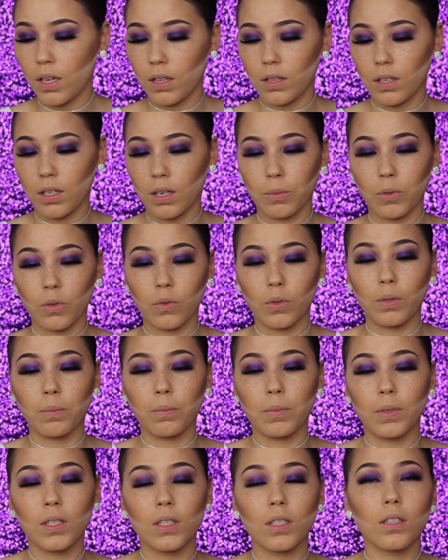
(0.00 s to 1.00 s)
Then I'm going to
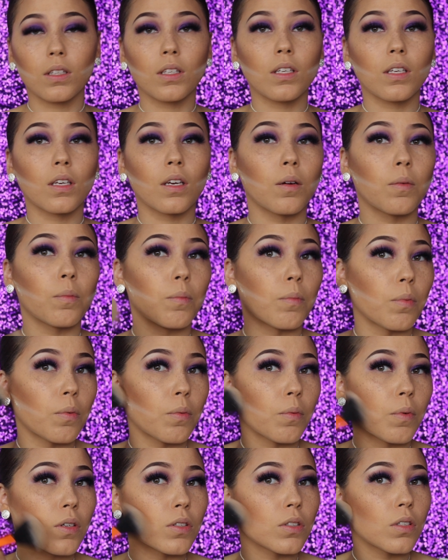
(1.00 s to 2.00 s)
immediately
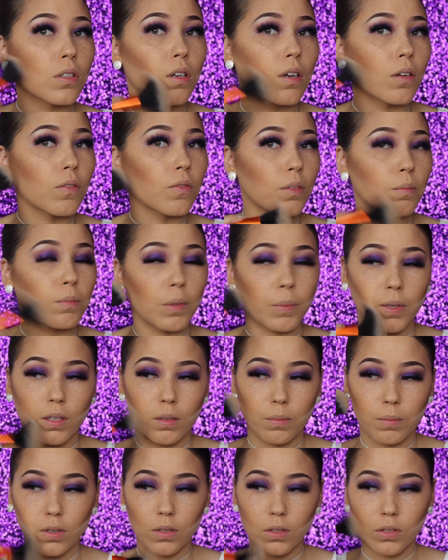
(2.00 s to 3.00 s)
brush it off with my
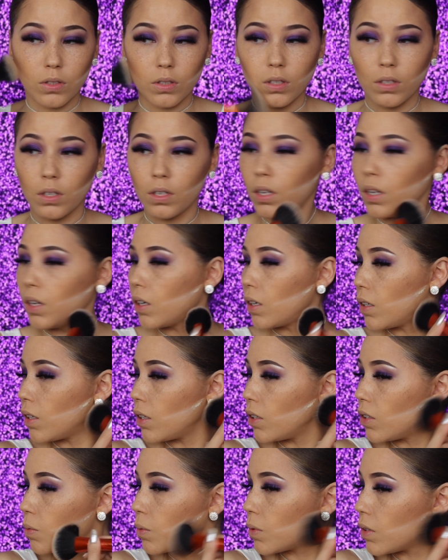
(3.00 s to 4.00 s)
powder brush, because
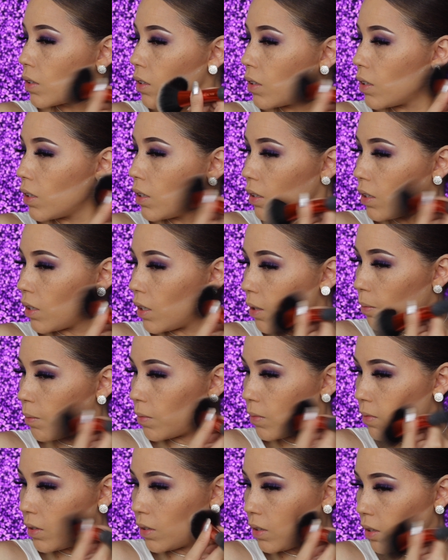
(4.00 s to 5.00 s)
I just wanted to clean it up
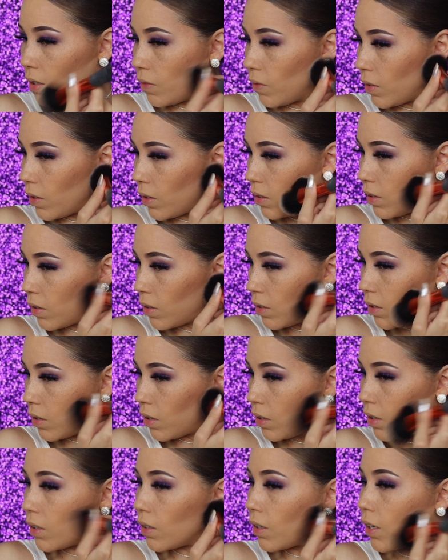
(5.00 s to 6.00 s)
and give it
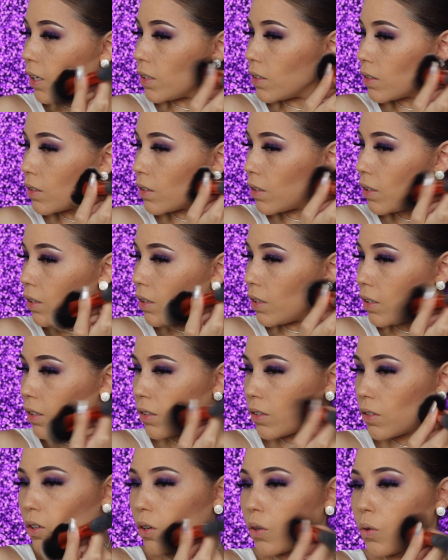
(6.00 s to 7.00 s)
a nice,
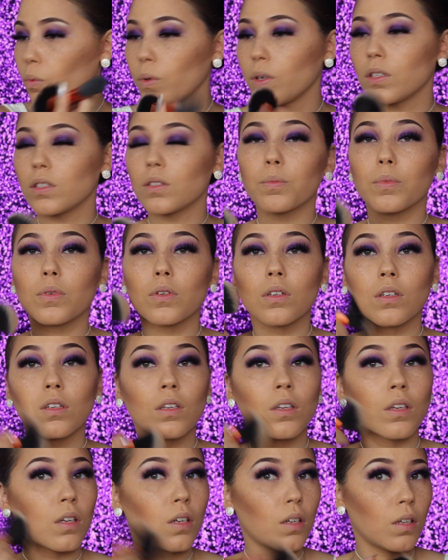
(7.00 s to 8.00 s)
clean, crisp
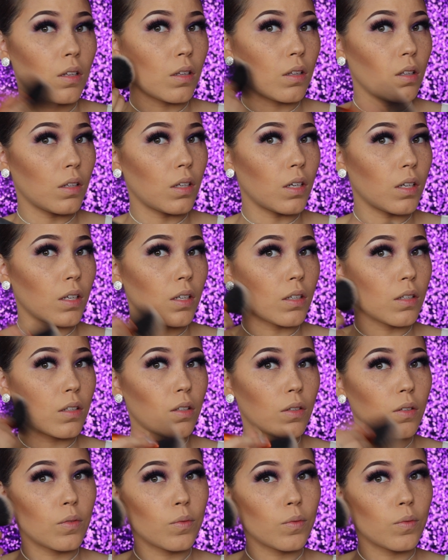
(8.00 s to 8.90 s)
line.